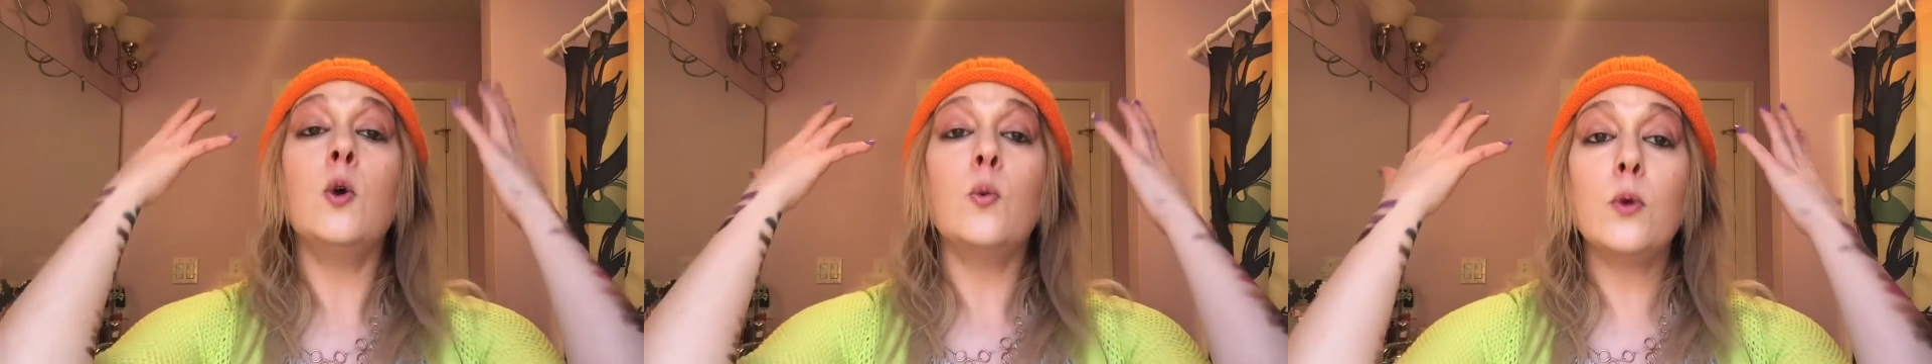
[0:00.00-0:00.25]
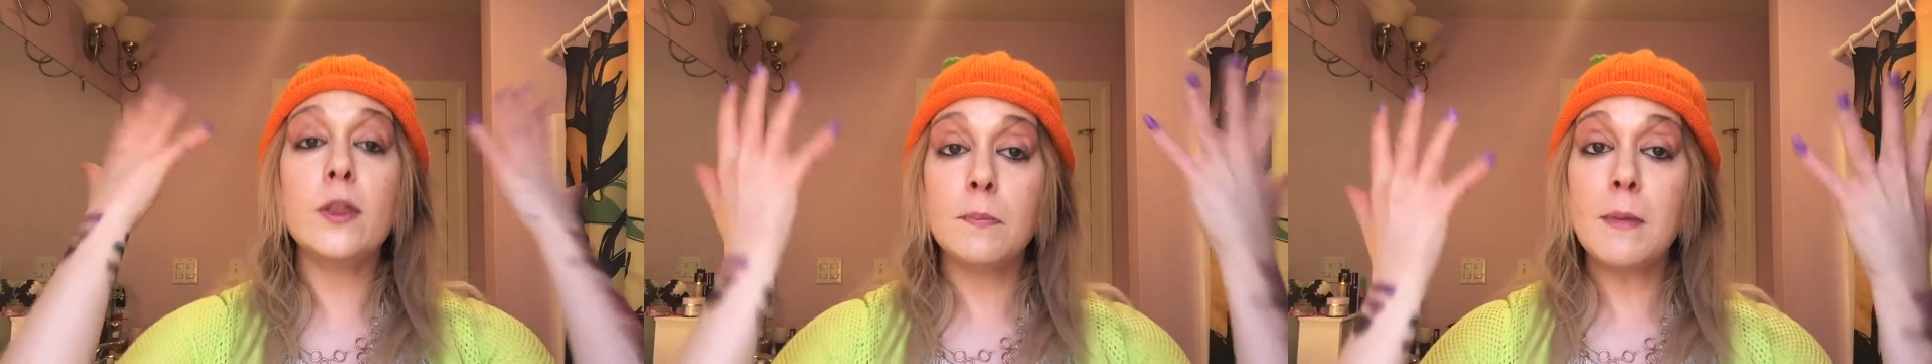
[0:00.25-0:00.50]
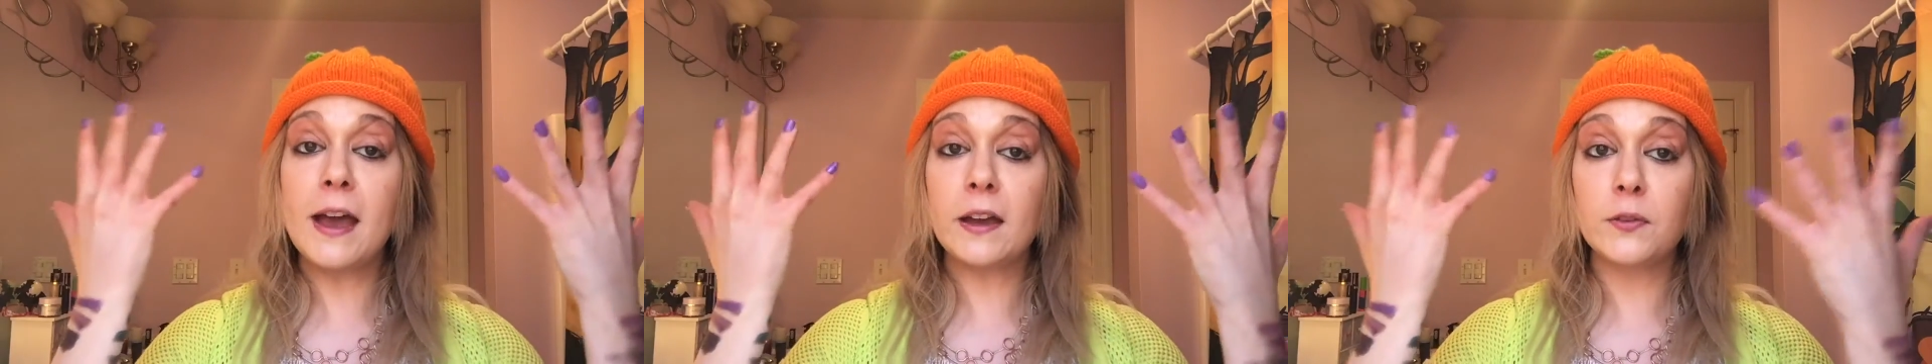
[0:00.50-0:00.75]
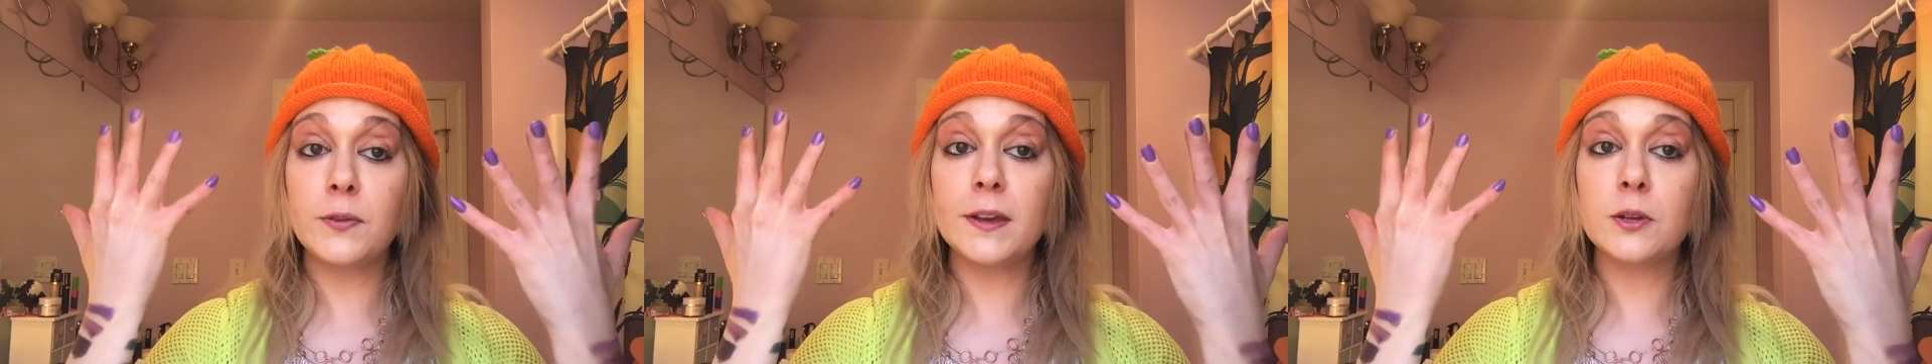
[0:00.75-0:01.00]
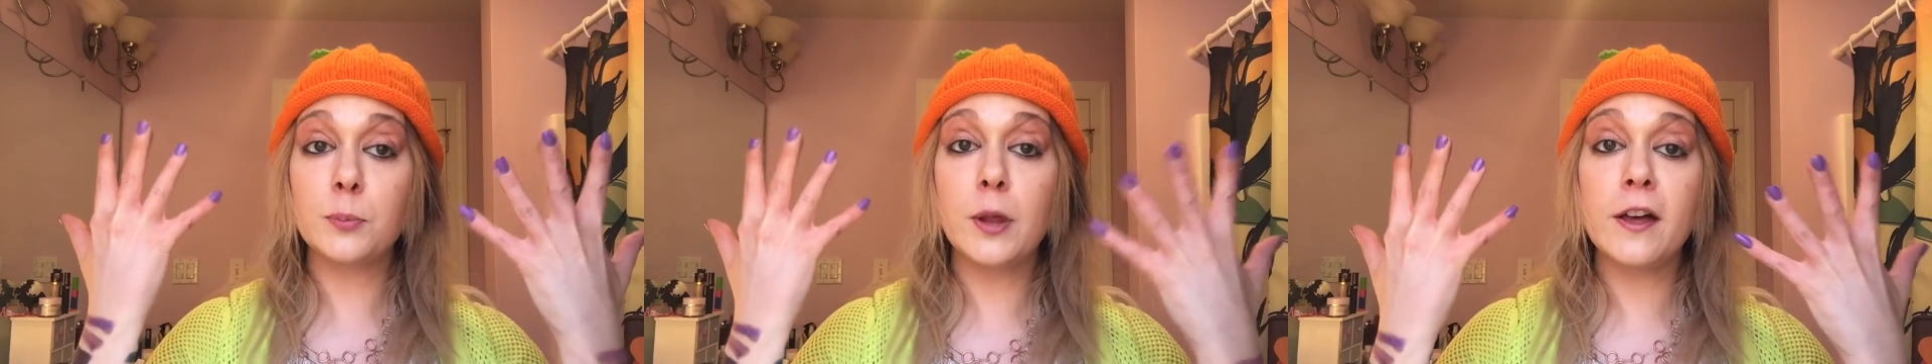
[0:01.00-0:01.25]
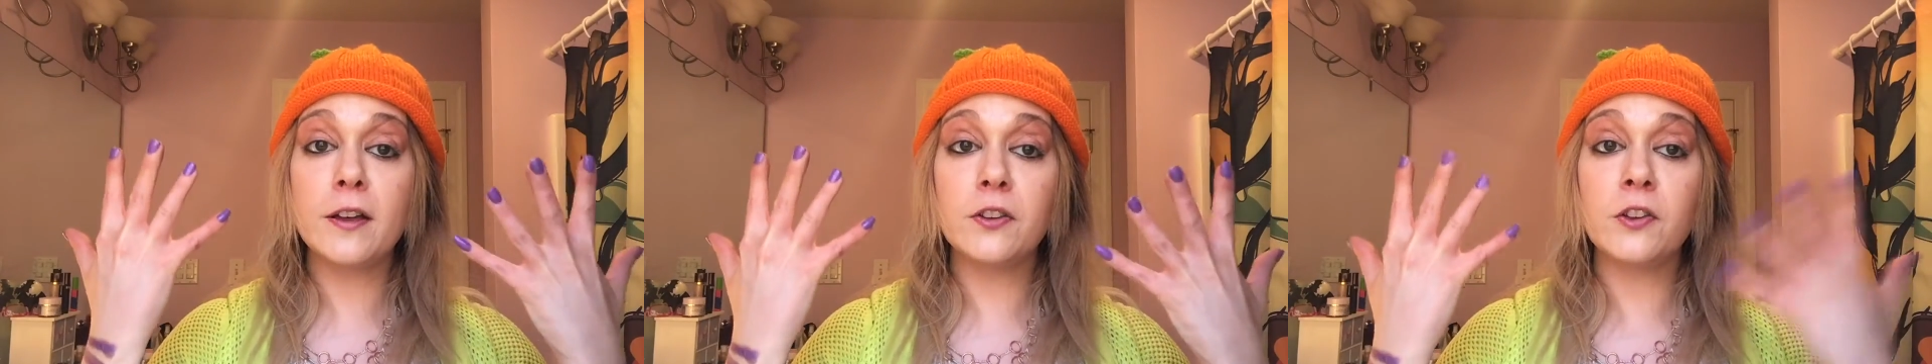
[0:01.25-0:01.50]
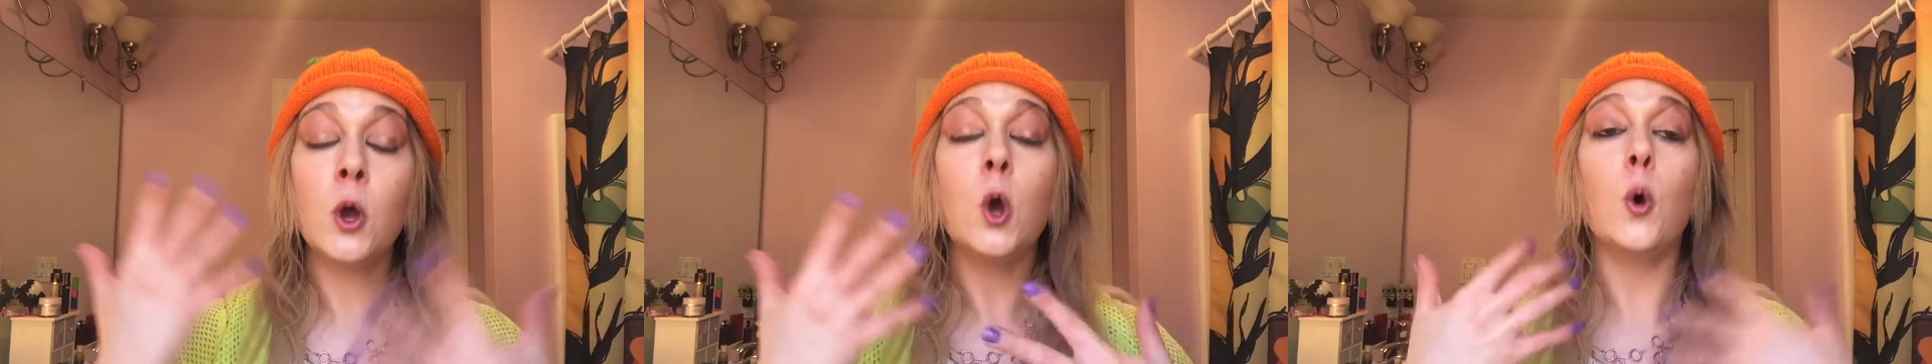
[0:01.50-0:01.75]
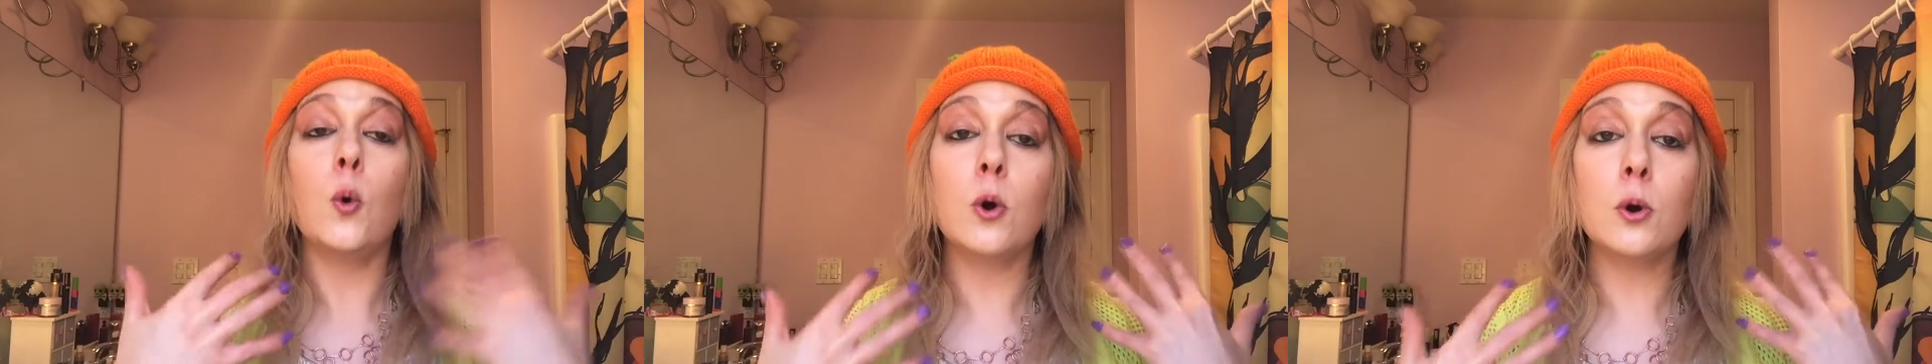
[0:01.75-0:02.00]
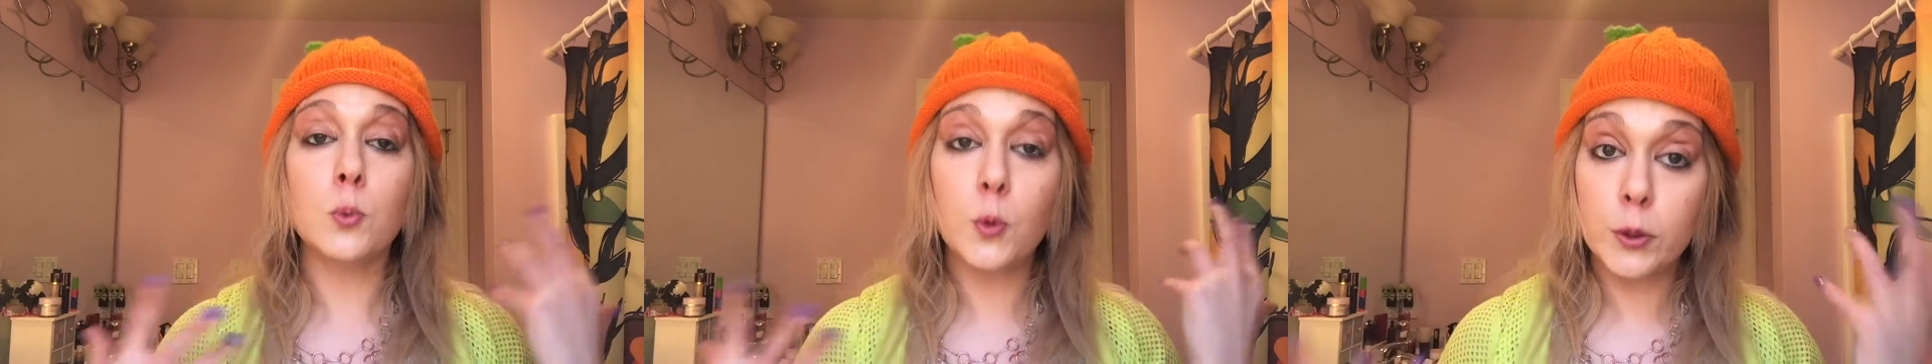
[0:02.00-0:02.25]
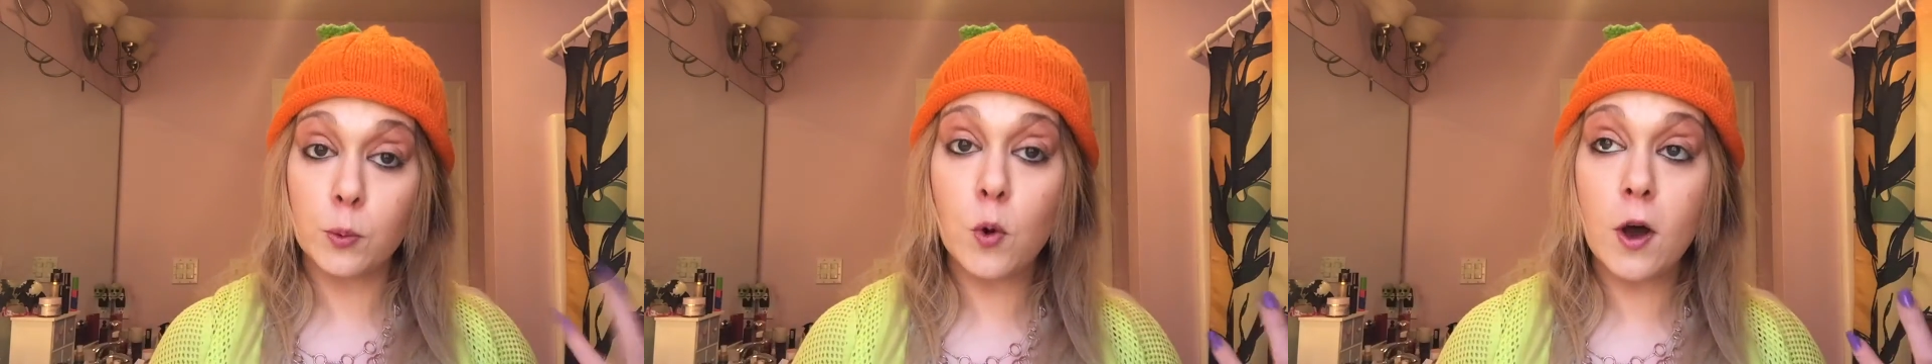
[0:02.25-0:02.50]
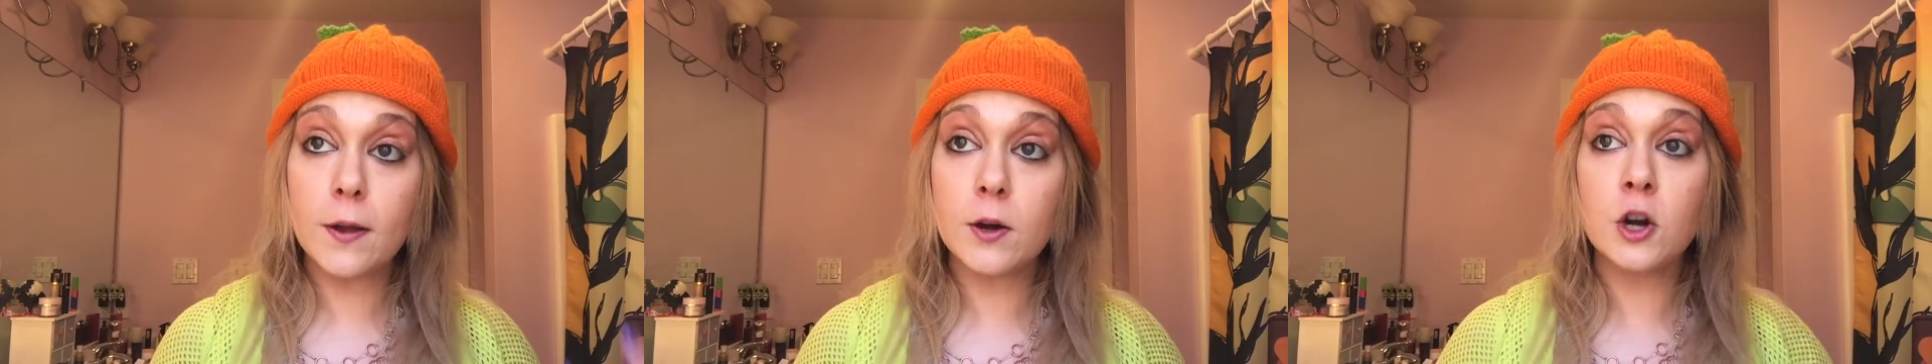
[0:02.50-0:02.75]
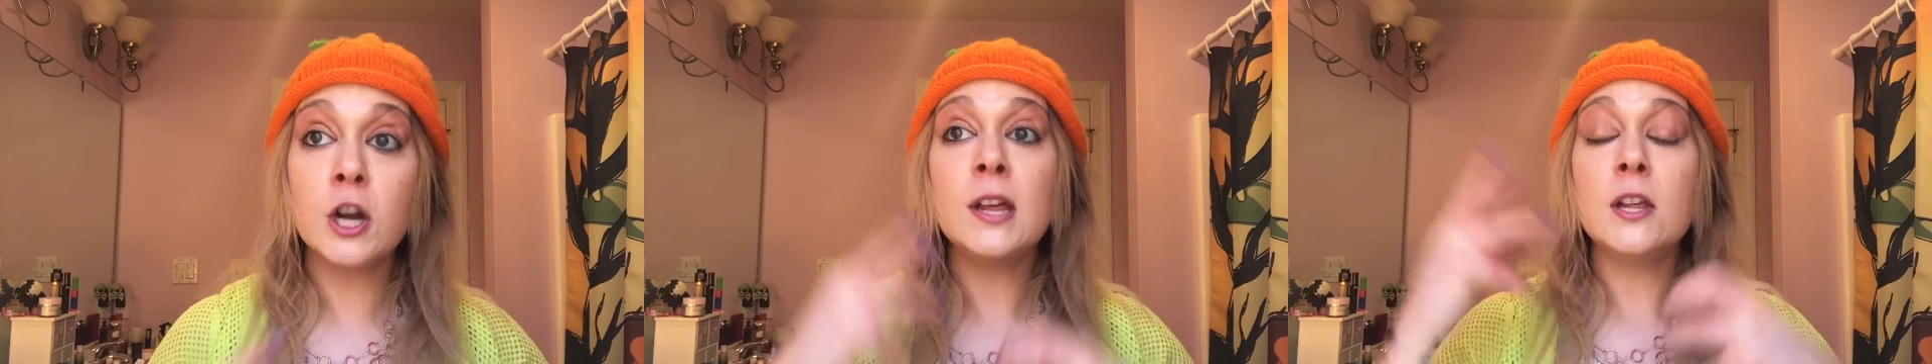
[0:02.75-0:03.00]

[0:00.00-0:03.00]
with Max Fix Plus or with water,